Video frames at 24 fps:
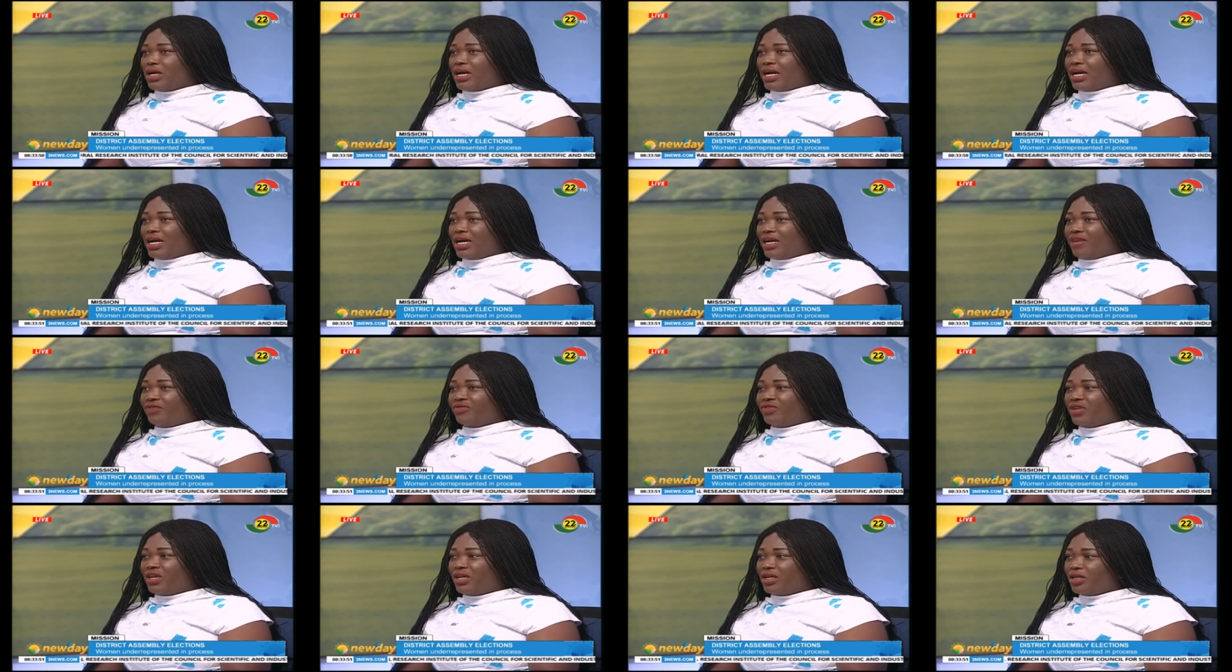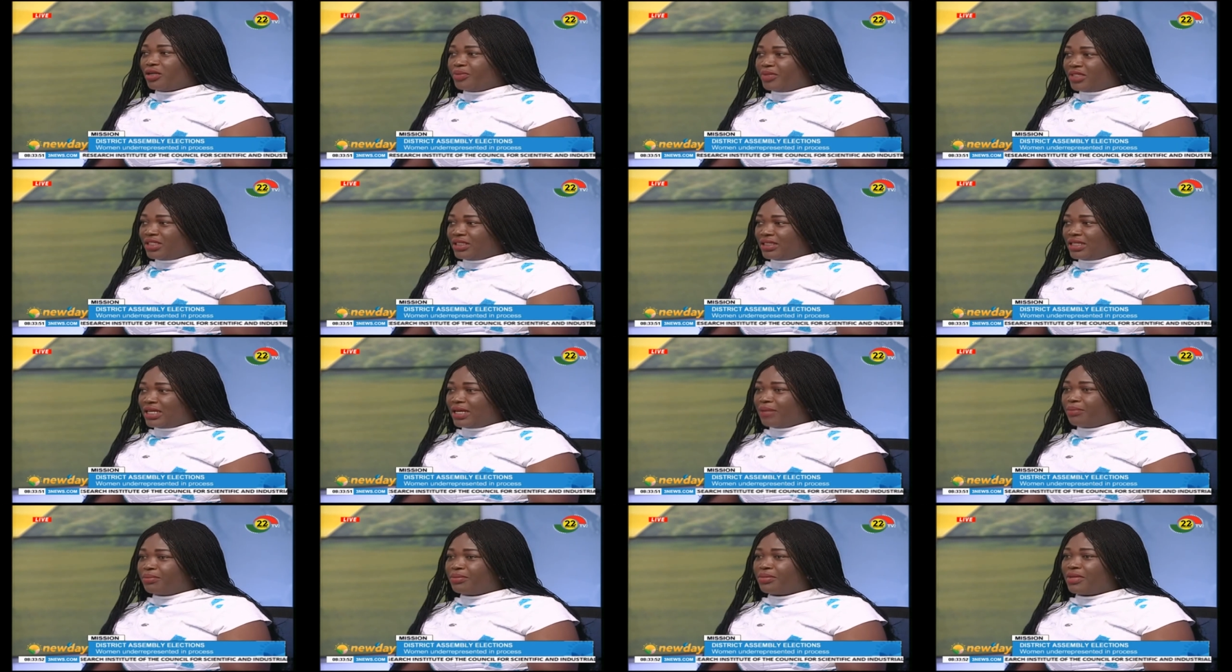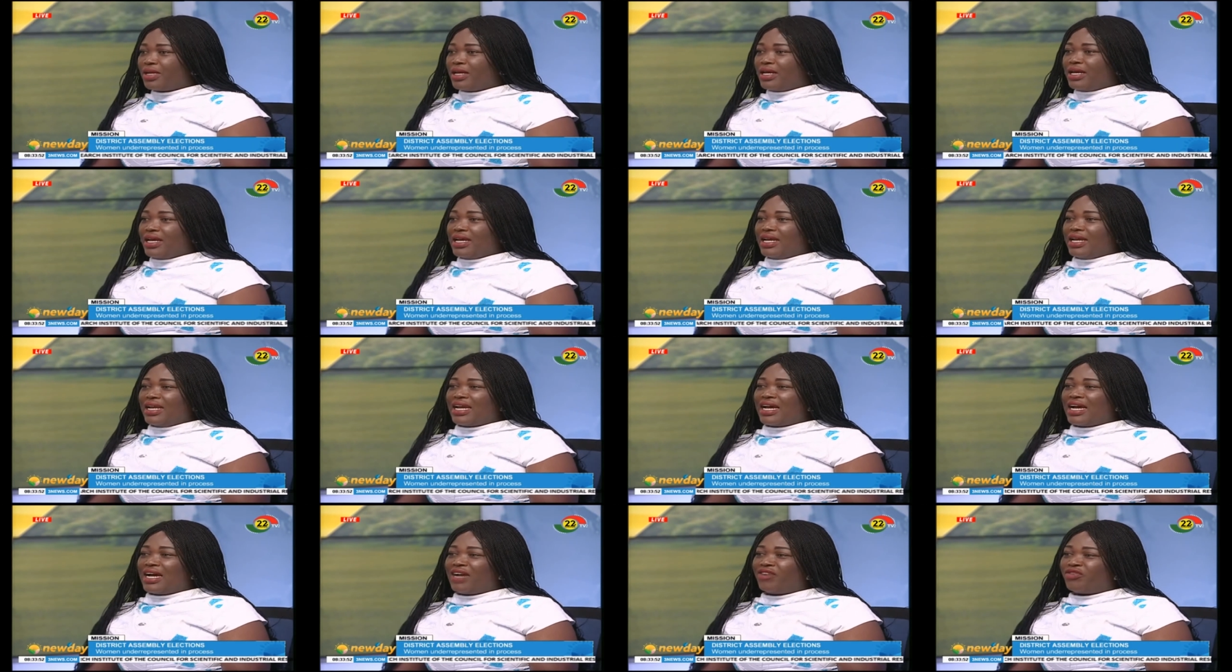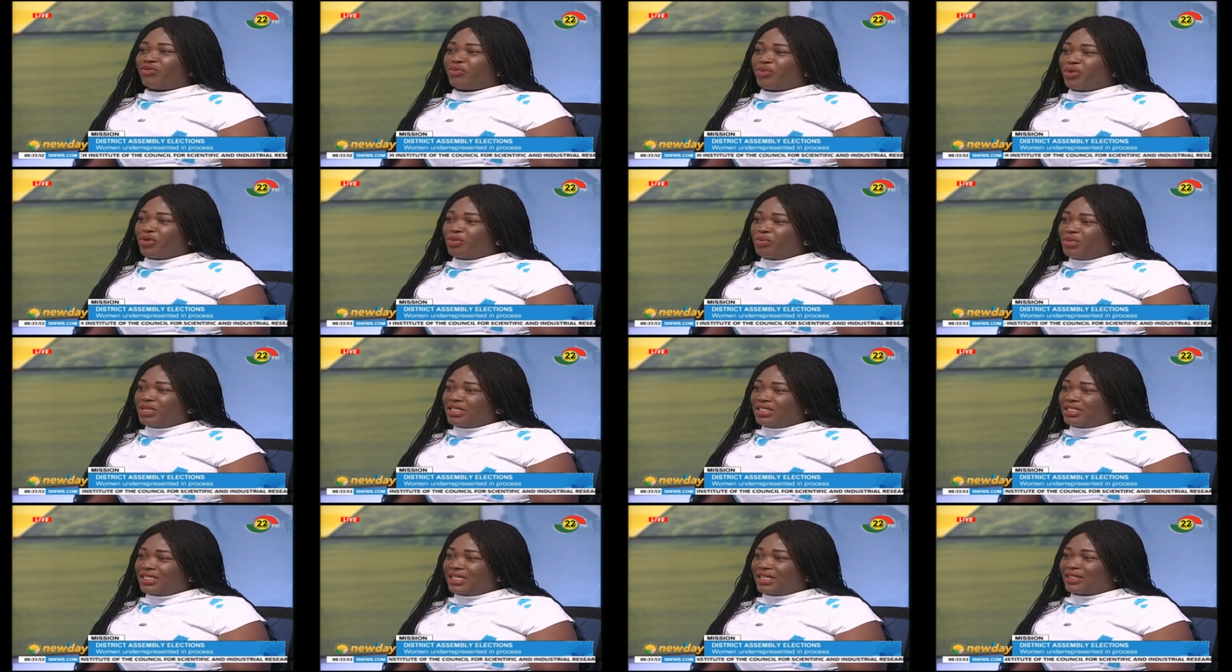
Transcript: I have helped them and I have promised